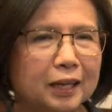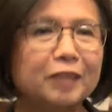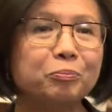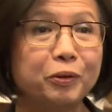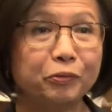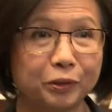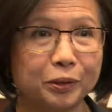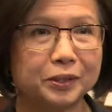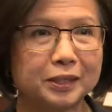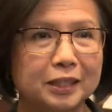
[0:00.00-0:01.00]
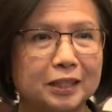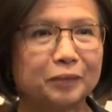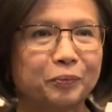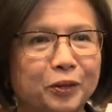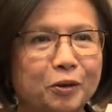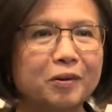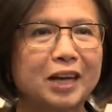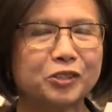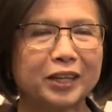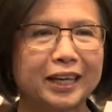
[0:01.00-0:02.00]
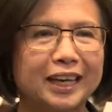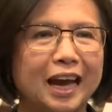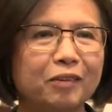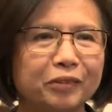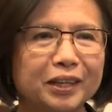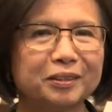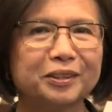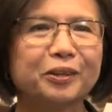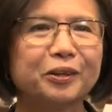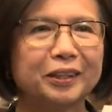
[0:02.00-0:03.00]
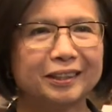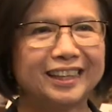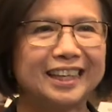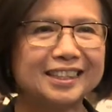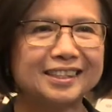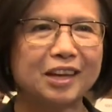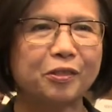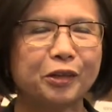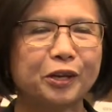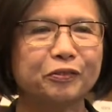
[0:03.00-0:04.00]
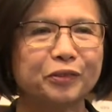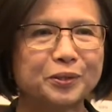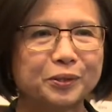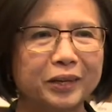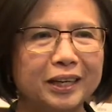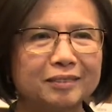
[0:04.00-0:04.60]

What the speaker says: Let me first congratulate AFI on its 10th anniversary.